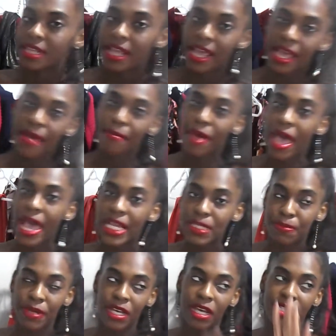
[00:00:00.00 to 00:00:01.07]
handbags
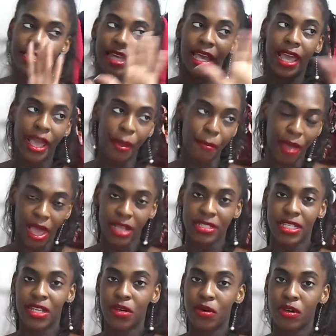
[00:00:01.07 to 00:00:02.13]
because the handbags
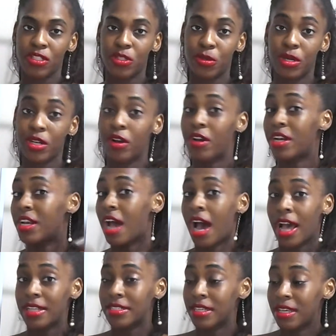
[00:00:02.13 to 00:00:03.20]
that are on trend are
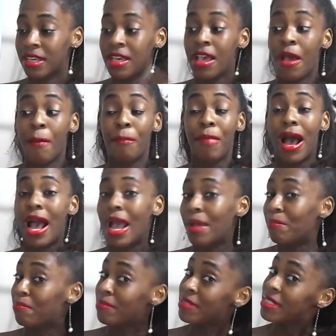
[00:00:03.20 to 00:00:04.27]
not my
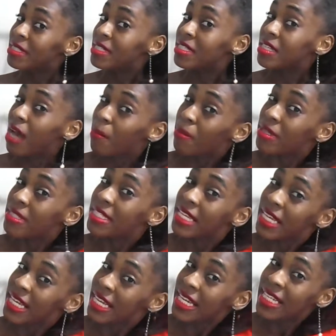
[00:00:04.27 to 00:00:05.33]
cup of
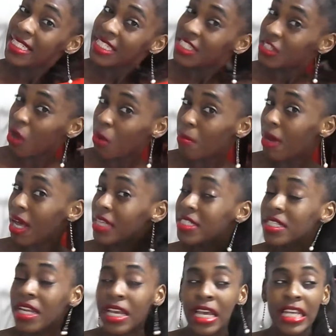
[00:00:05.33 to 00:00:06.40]
tea so much.
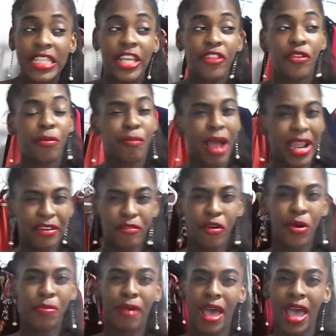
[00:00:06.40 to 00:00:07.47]
They're the micro
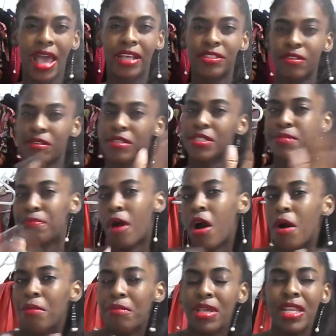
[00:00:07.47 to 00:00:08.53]
bags or the small
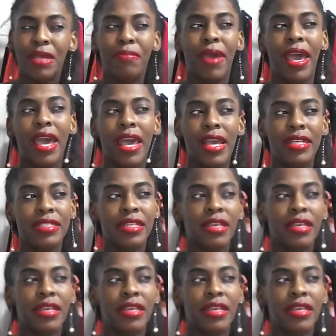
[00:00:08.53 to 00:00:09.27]
mini bags.